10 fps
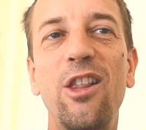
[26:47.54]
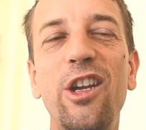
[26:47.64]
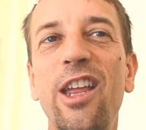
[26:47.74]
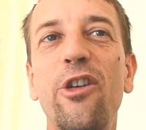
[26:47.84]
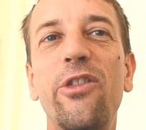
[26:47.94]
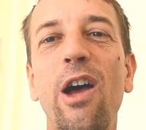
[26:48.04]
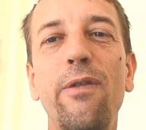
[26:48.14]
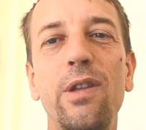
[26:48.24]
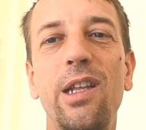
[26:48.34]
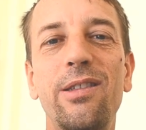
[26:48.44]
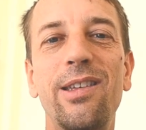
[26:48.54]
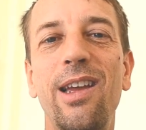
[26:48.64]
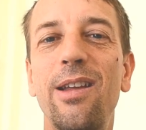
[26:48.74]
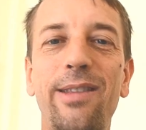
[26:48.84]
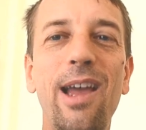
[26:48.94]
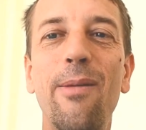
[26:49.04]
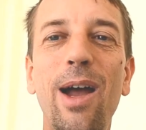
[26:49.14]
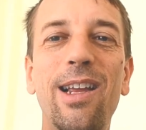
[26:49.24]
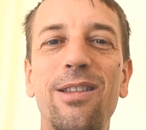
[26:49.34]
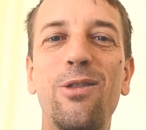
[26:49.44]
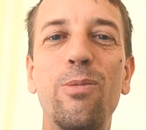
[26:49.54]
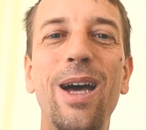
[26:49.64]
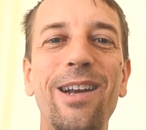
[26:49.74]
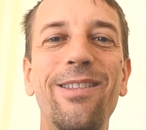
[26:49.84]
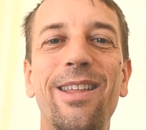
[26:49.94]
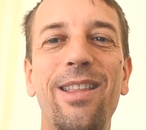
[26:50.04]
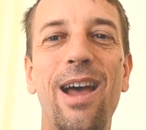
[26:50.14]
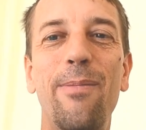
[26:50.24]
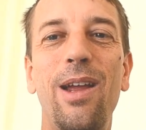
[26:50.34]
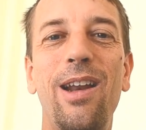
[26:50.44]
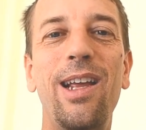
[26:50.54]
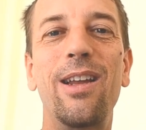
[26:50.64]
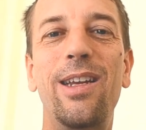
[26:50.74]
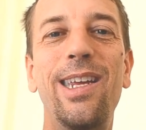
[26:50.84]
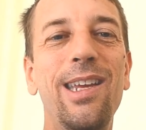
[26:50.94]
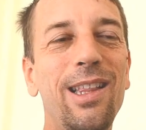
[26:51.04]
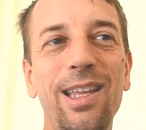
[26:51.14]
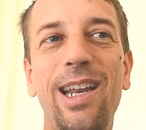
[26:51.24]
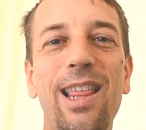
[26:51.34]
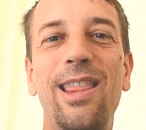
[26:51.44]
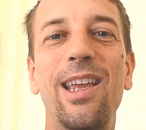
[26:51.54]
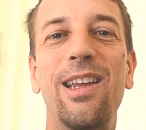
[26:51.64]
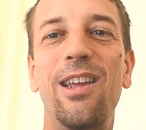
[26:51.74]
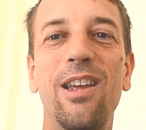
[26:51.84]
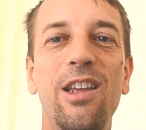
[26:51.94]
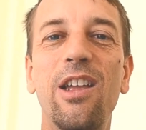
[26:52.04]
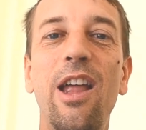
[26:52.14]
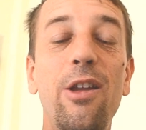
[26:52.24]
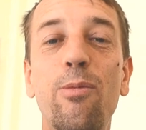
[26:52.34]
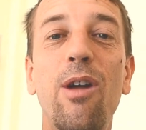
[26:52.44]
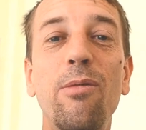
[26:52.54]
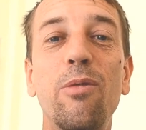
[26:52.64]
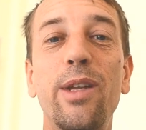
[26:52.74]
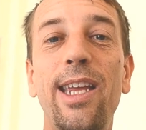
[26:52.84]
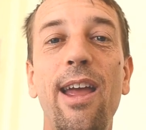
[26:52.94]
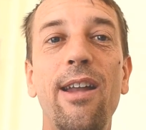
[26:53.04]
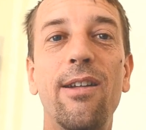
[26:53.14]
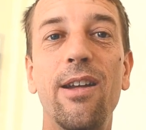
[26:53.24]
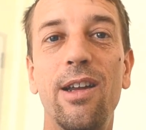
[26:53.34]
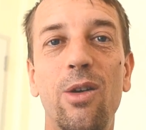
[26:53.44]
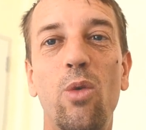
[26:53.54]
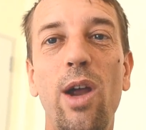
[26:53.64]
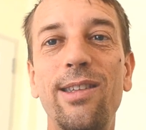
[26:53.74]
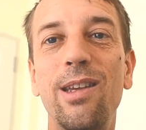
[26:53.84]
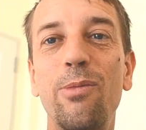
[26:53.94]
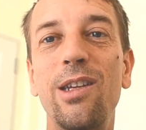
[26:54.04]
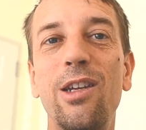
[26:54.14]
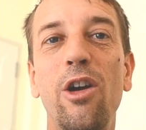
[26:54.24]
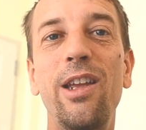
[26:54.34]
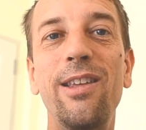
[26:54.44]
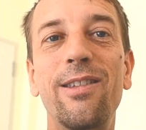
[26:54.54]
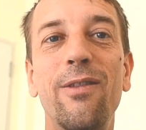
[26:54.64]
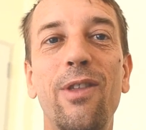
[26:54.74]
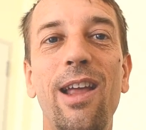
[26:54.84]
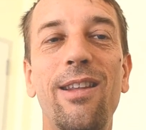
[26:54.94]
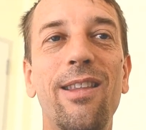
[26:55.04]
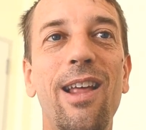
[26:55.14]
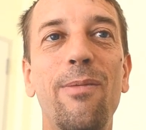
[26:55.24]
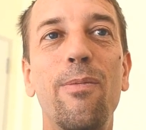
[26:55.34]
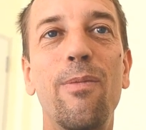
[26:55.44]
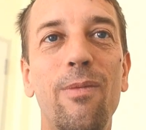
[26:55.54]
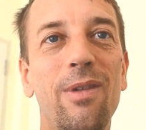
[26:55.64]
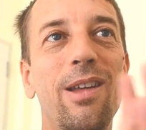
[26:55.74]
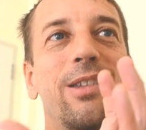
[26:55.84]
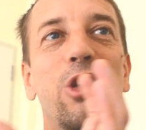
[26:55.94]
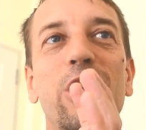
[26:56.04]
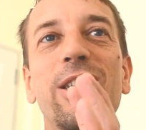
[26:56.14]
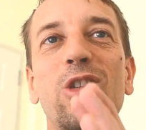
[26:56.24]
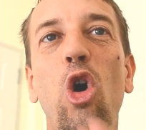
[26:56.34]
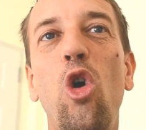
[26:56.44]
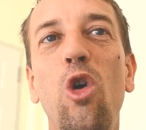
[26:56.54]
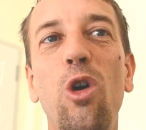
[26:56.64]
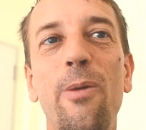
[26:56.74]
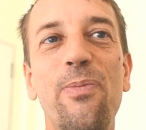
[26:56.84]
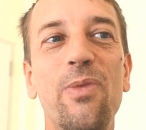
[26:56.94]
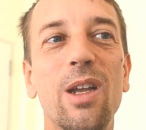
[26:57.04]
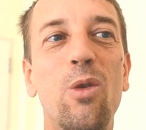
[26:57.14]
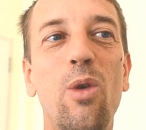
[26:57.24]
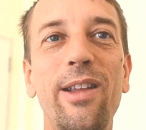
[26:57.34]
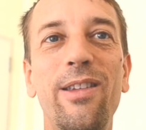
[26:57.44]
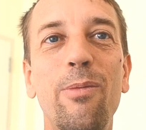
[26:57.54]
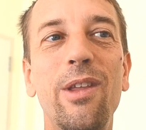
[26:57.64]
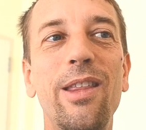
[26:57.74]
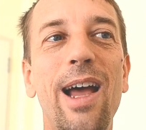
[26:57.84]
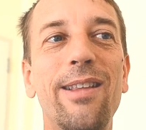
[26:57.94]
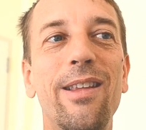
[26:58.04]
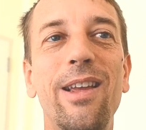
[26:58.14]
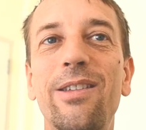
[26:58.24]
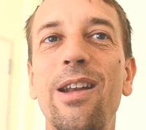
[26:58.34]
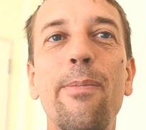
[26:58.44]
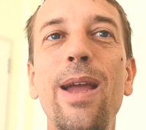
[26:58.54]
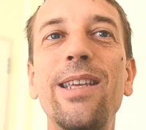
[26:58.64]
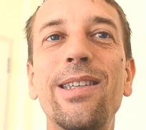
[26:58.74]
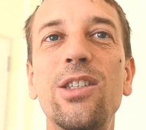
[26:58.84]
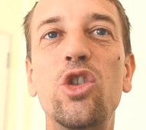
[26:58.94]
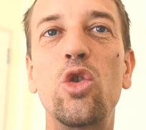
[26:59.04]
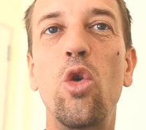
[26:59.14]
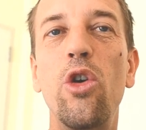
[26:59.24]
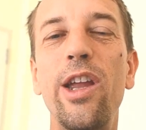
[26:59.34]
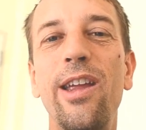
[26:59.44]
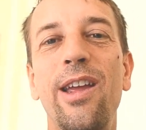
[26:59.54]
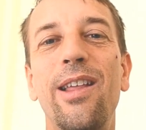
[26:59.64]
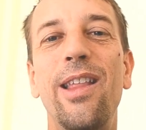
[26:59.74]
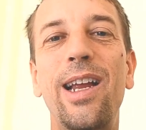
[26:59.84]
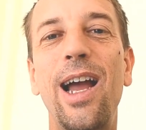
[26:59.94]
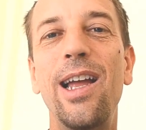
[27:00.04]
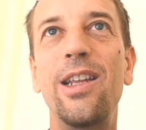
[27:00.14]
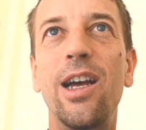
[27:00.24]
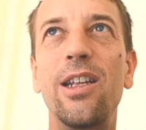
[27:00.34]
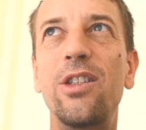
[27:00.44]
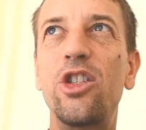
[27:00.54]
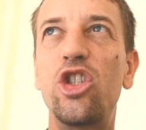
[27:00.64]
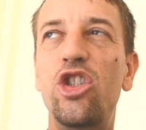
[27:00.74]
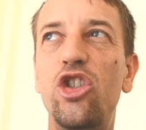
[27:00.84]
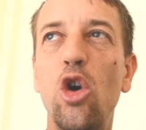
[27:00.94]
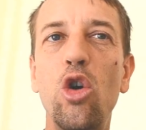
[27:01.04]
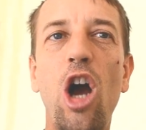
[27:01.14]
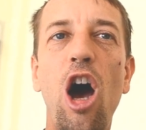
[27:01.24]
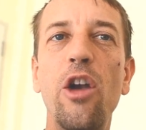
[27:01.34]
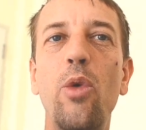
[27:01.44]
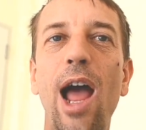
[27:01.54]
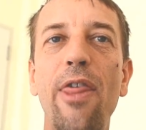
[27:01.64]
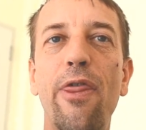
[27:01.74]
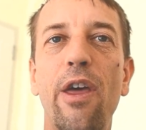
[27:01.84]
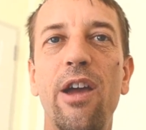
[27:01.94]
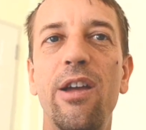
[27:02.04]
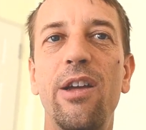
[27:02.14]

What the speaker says: look at yourself and then say, damn, I can do better than that, man. I can kill it, I think. And you probably can. Write something cohesive that is good as a whole. Write something that is an amazing story. That guy, Joe Conrath,